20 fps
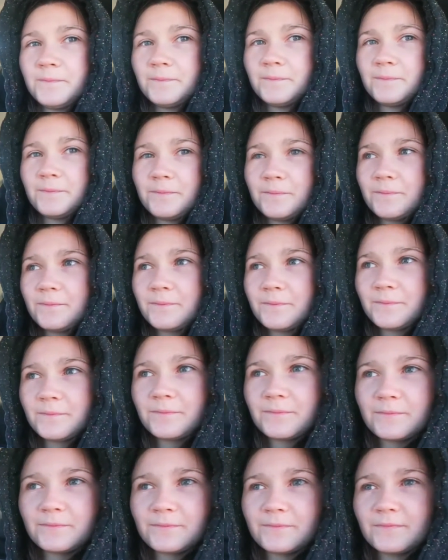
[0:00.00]
No, I'm
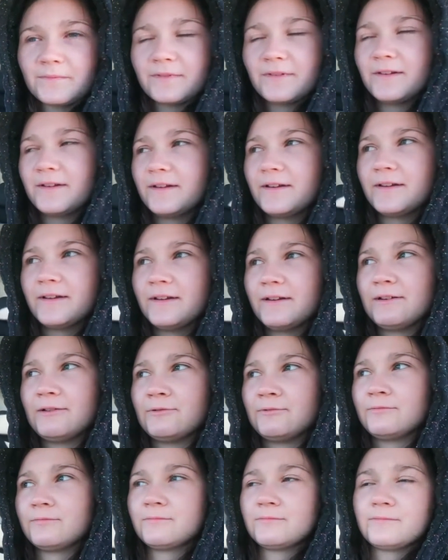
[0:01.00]
not
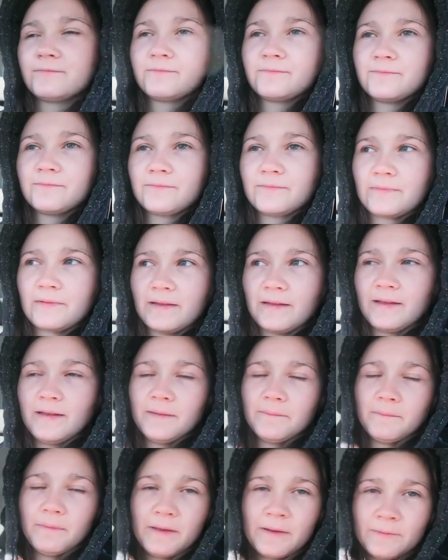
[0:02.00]

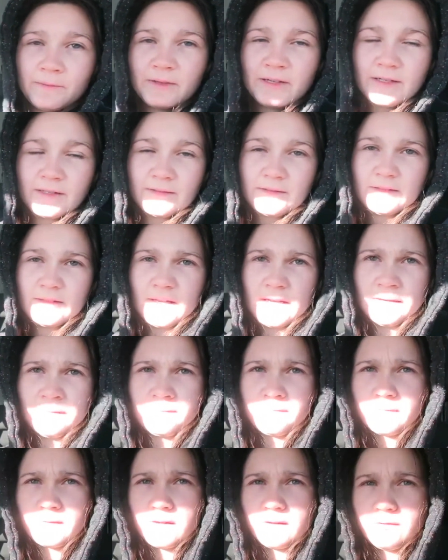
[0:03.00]
really. But anyway, yeah.
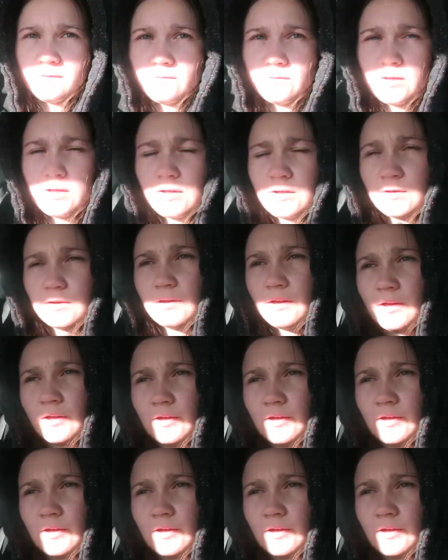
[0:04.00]
I gotta go